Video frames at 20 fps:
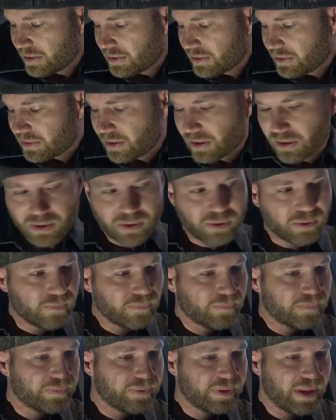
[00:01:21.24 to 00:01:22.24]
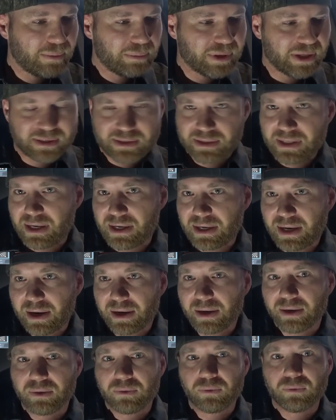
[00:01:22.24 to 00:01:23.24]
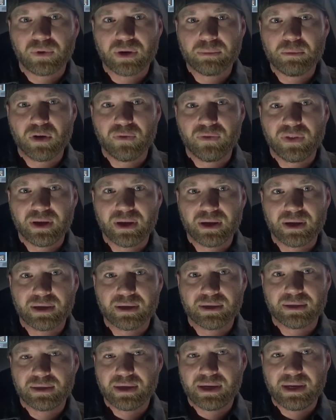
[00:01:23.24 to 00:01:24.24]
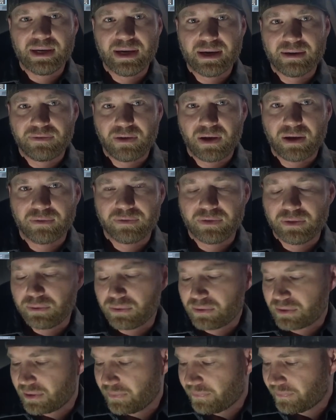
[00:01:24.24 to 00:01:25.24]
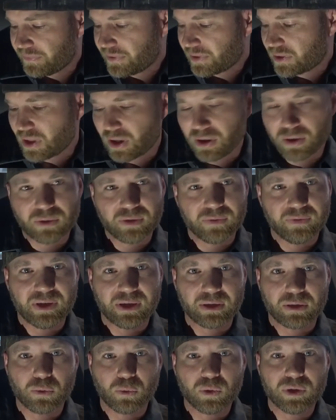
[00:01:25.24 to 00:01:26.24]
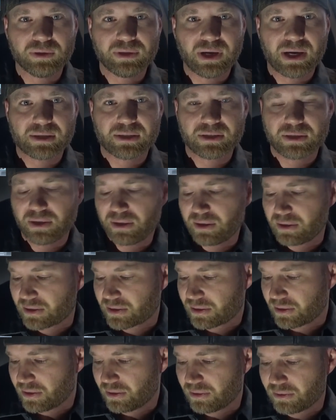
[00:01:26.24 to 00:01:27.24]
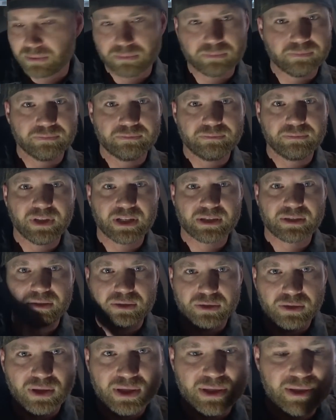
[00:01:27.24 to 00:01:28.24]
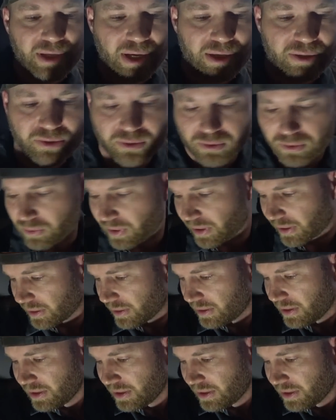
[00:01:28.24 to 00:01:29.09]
So that being said, I removed the EFI fuse, so the vehicle will not start, so let's do this test real quick.